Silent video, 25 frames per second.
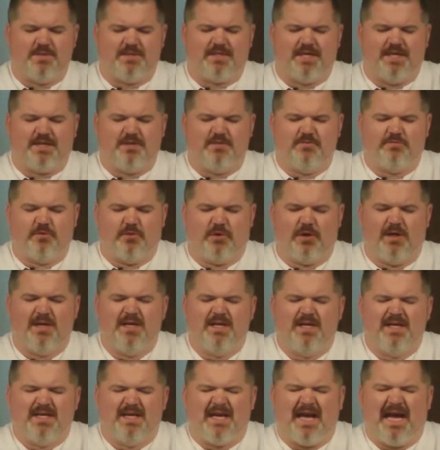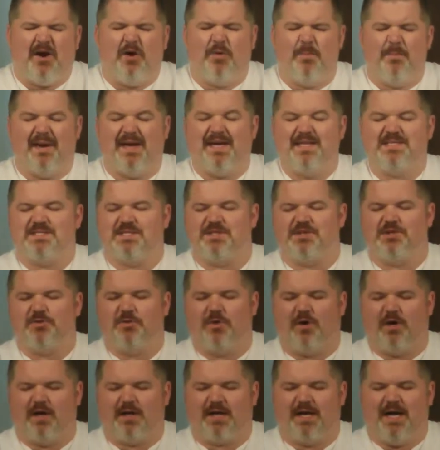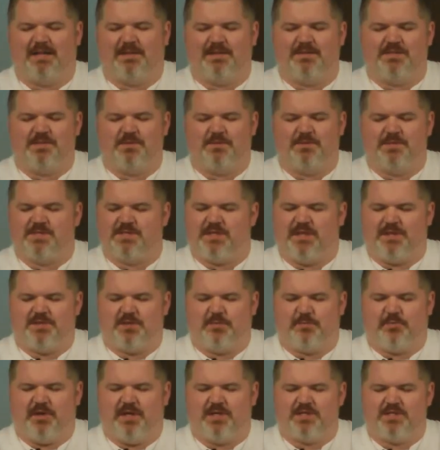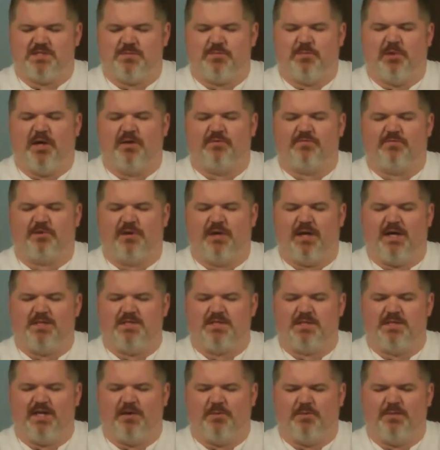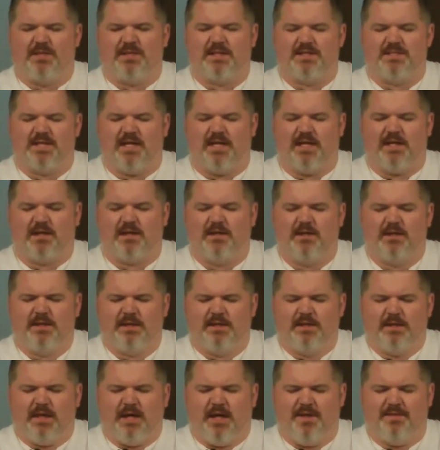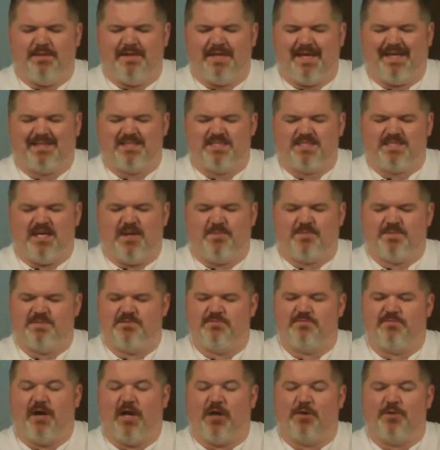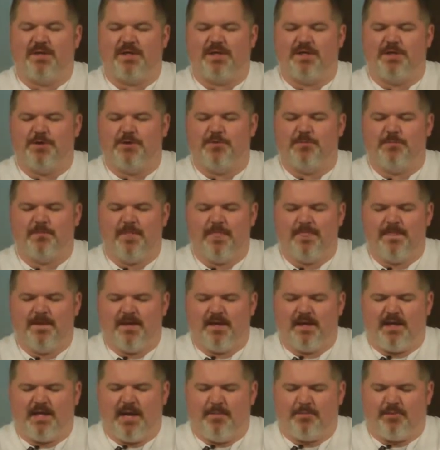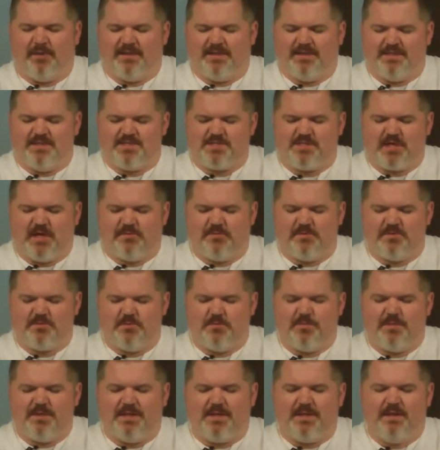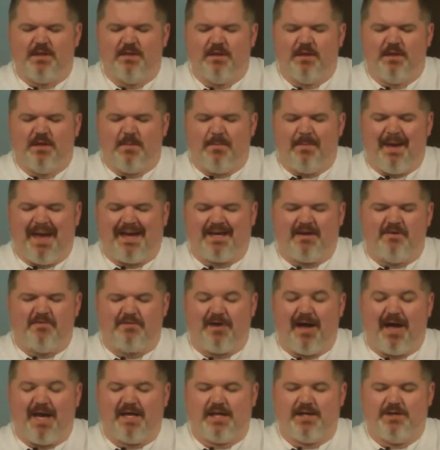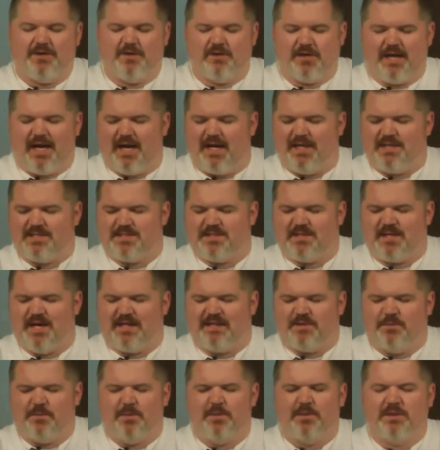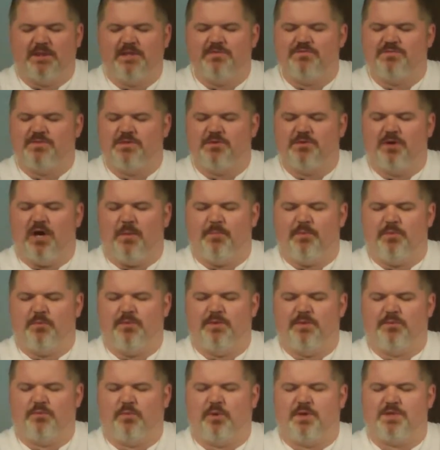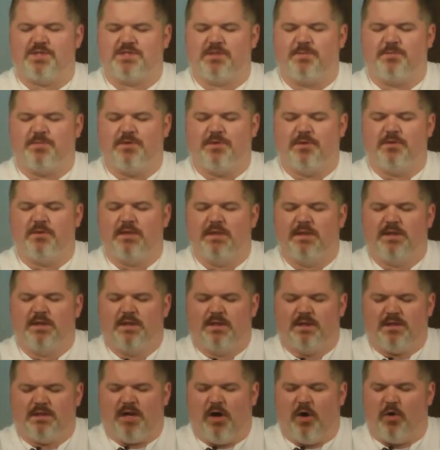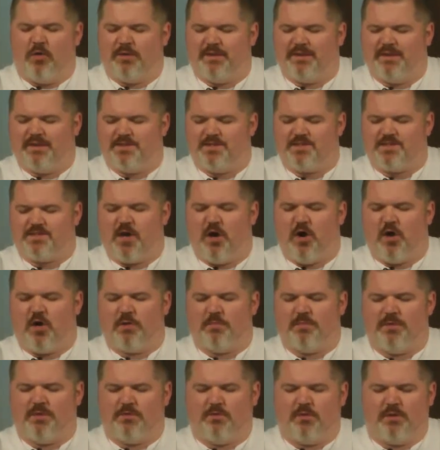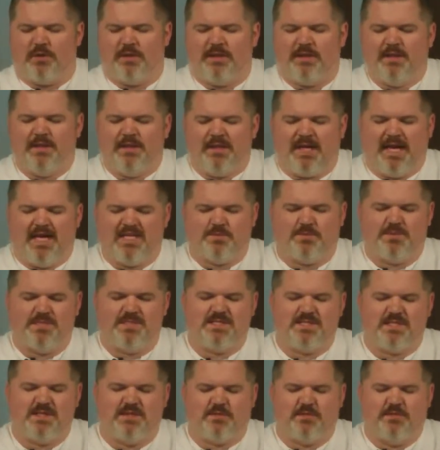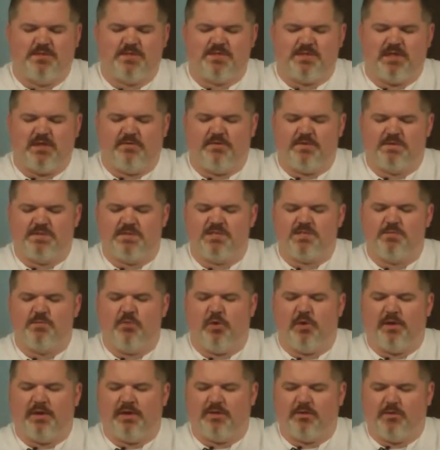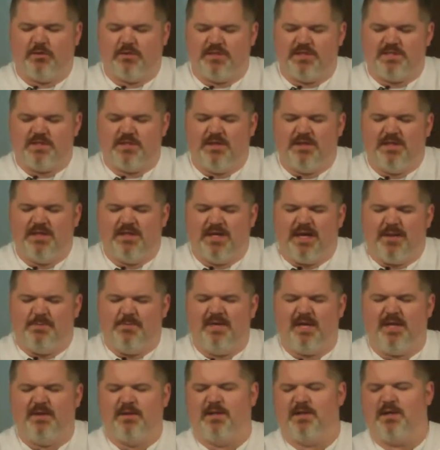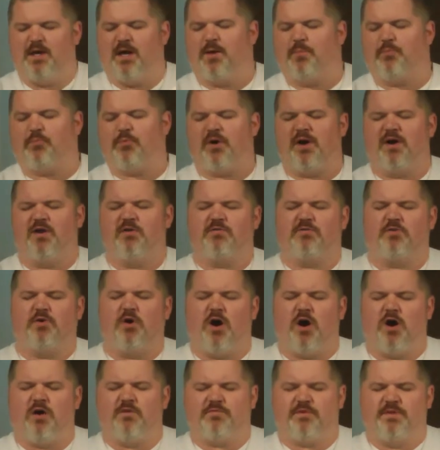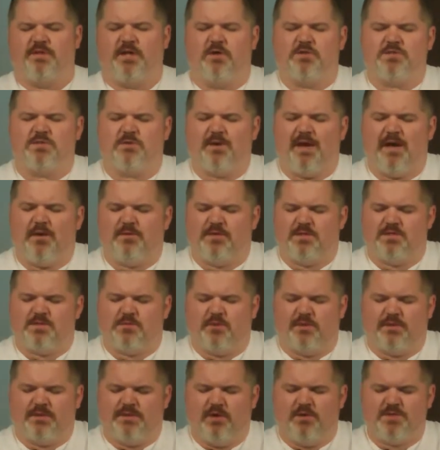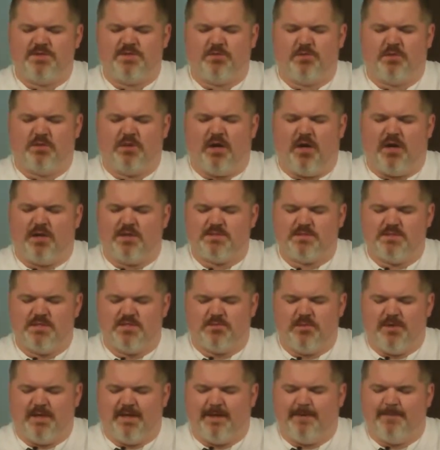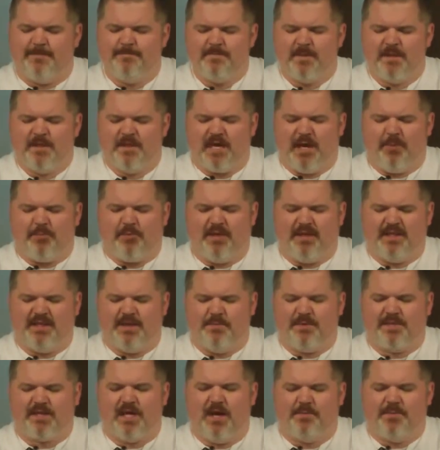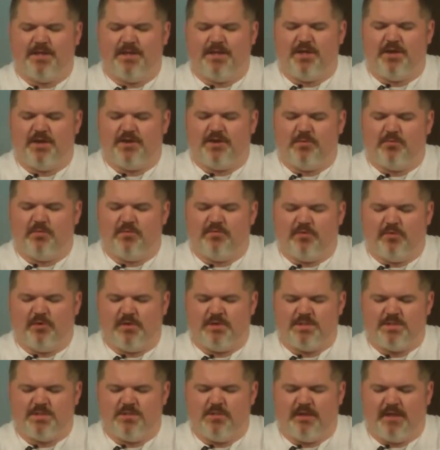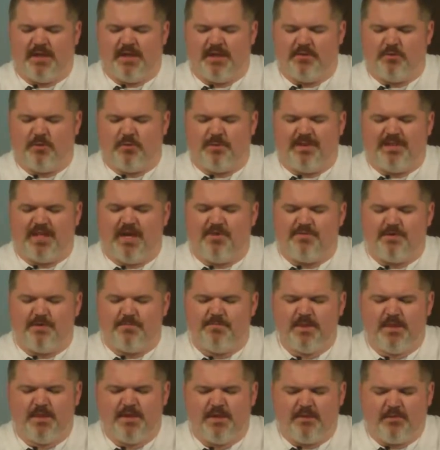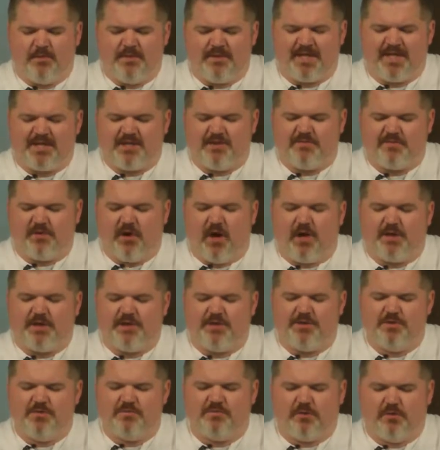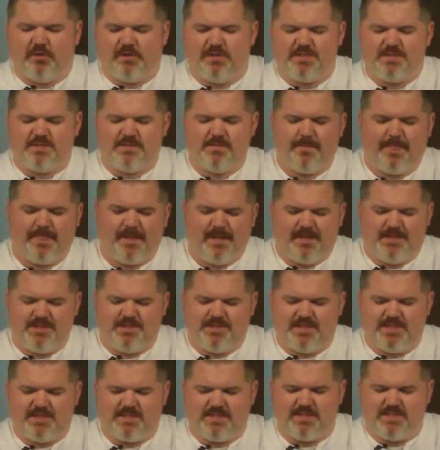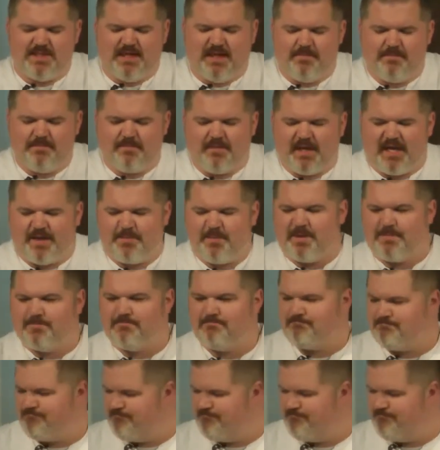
We thank you for how amazing you are, God, that you would shed your precious blood for us and that we could take uh, the next steps in following you. And I pray that this service would be magnifying in your eyes, and God, that we would lift you up and we would worship you, not only in song, but Lord, as we sit through the service this morning, Lord, let's be in a prayerful heart for those around us, Lord, those who are lost as well. I pray that they would come to know you before it's too late. Lord, we love you. We thank you for all you do for us. In Jesus' name, amen.